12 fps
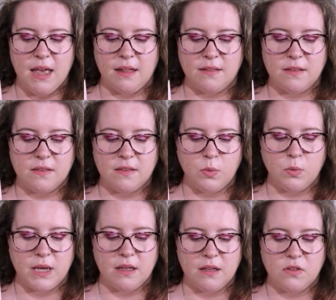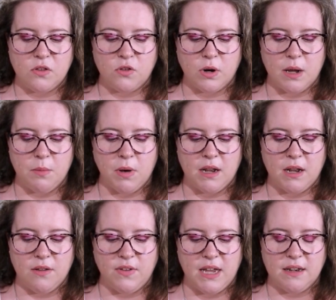and this is where his story might
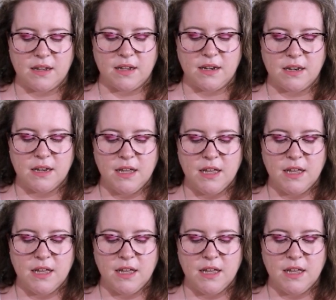have ended.